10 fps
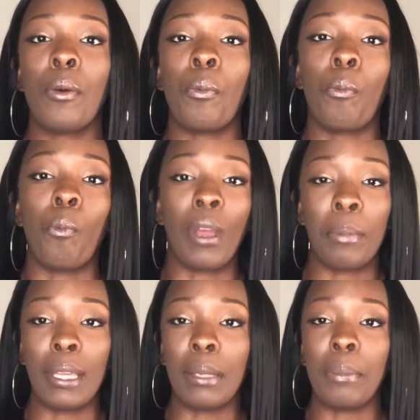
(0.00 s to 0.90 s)

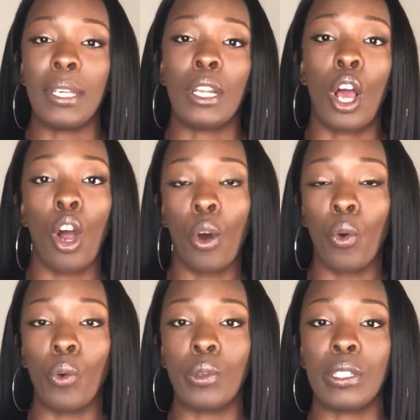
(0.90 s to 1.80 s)
women being
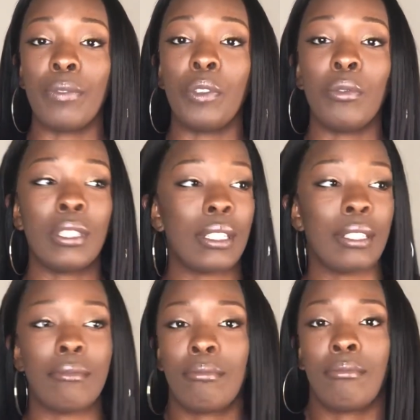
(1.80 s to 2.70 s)
hoes if you just
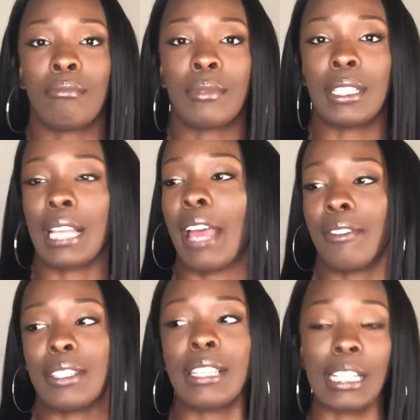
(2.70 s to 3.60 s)
just having
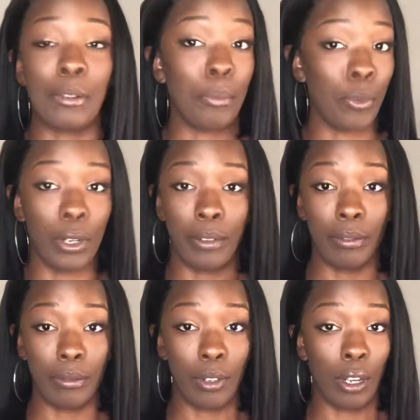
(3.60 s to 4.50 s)
sex with more than
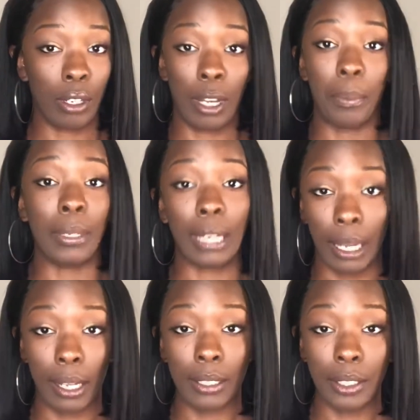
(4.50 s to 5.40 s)
a couple of
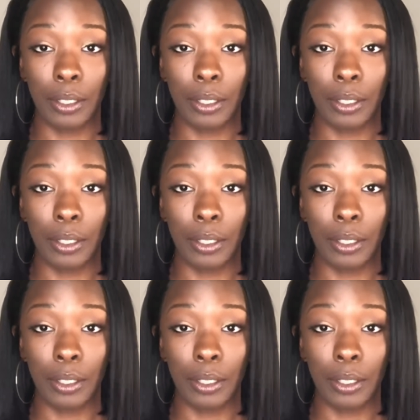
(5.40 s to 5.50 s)
guys you